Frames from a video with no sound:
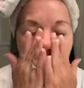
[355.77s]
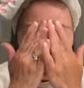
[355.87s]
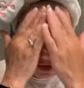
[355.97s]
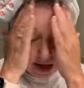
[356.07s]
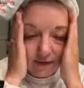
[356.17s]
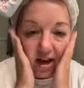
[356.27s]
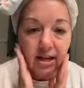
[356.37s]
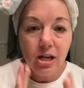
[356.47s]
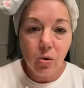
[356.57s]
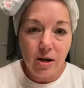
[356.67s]
If you have
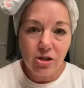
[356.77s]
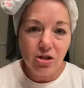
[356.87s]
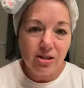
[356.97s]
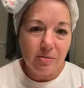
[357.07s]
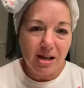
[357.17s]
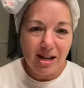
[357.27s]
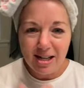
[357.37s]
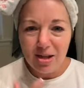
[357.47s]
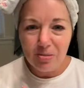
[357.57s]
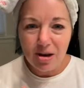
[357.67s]
any questions about
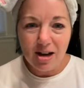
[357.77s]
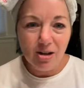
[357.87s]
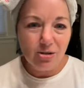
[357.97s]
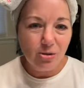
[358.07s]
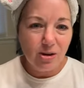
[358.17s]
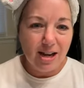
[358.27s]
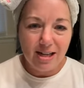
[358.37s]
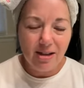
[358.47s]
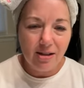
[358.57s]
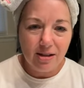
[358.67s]
any of the products or
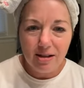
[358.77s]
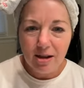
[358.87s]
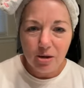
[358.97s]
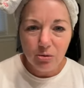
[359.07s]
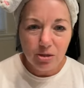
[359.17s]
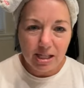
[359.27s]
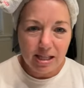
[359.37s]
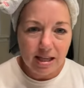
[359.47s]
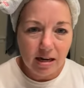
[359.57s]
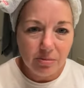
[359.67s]
any of the
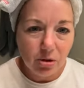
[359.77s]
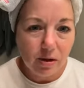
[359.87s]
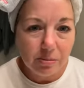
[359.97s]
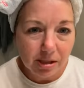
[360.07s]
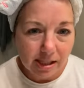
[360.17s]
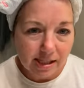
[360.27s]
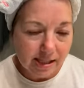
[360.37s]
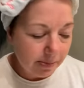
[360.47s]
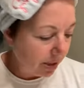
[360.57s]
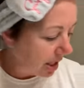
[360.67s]
routine that I'm doing,
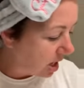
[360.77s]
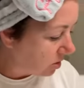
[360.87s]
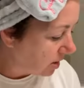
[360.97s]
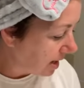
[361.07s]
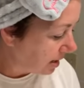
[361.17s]
please let me know